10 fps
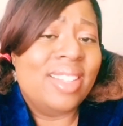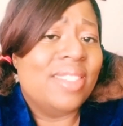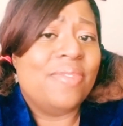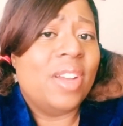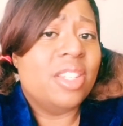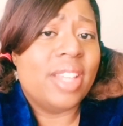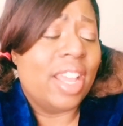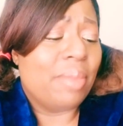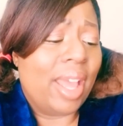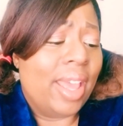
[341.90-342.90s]
fun
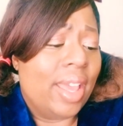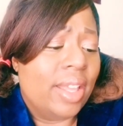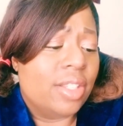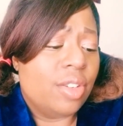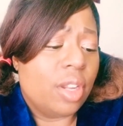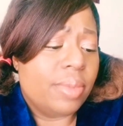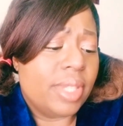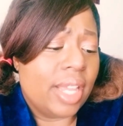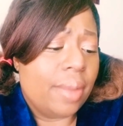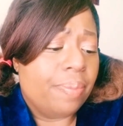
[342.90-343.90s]
shade my ass. You know what I'm
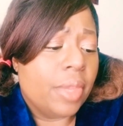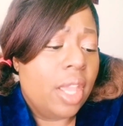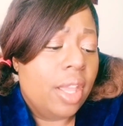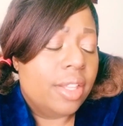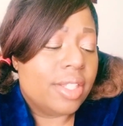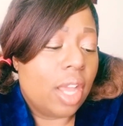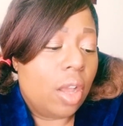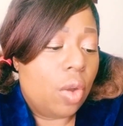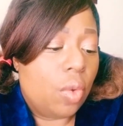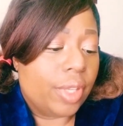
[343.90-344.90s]
saying?
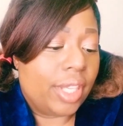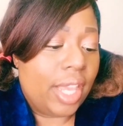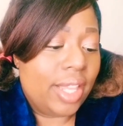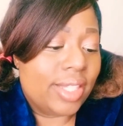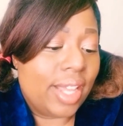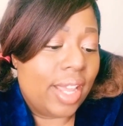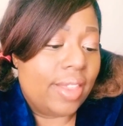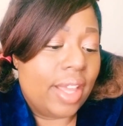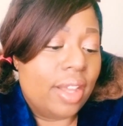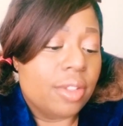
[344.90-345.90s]
So Kenya
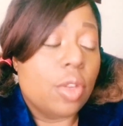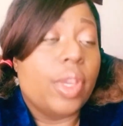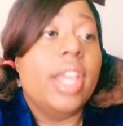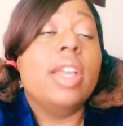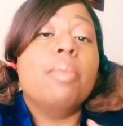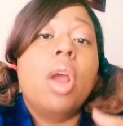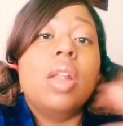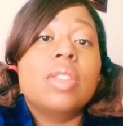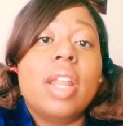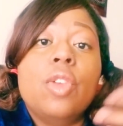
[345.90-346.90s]
said that, so Kenya and
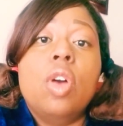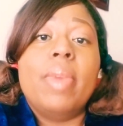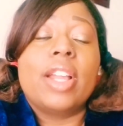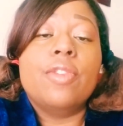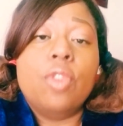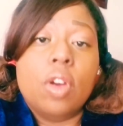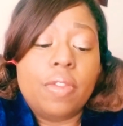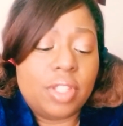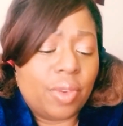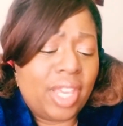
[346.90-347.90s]
Marlo started going back and
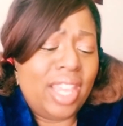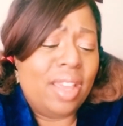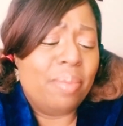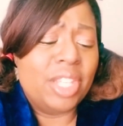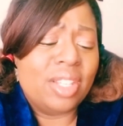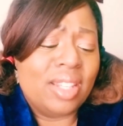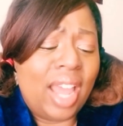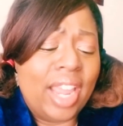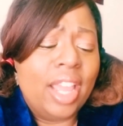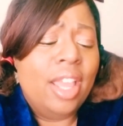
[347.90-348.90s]
forth. So Kenya mentioned
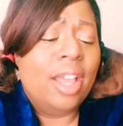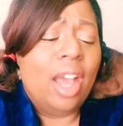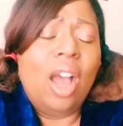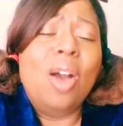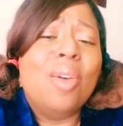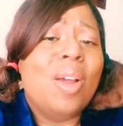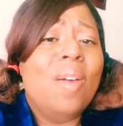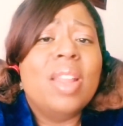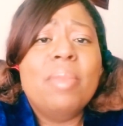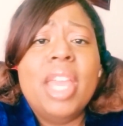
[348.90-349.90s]
like, oh, the
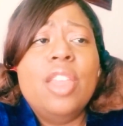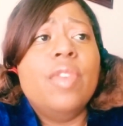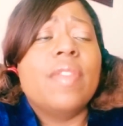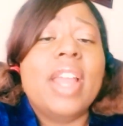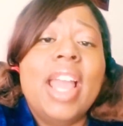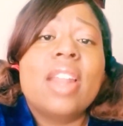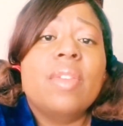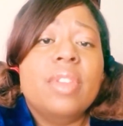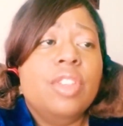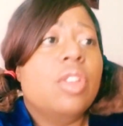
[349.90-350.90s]
only man you ever had
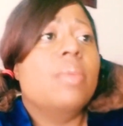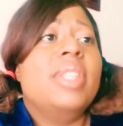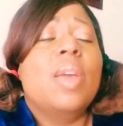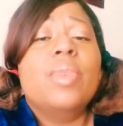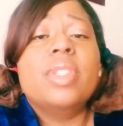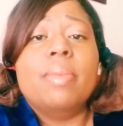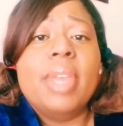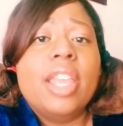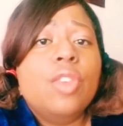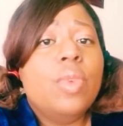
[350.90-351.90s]
on, you know what I'm saying, was the
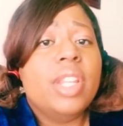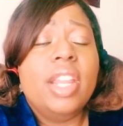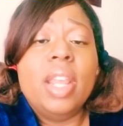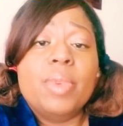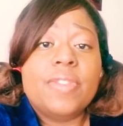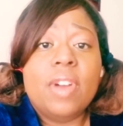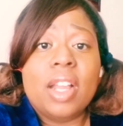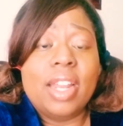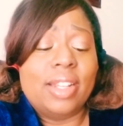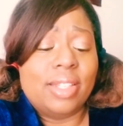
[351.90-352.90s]
man you and Nene was
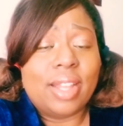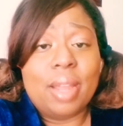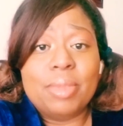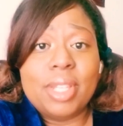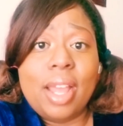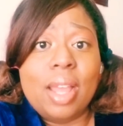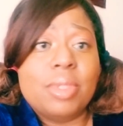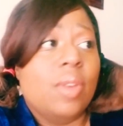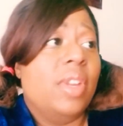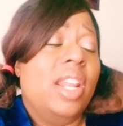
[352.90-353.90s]
fucking at the same time.
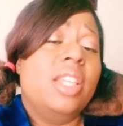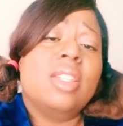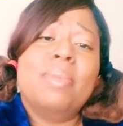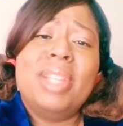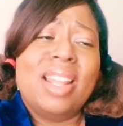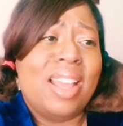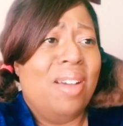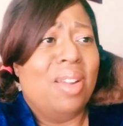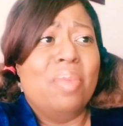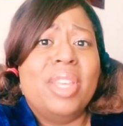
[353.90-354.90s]
So Nene jumped in like,
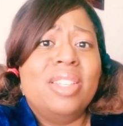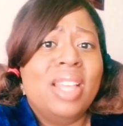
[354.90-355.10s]
hold up, bitch.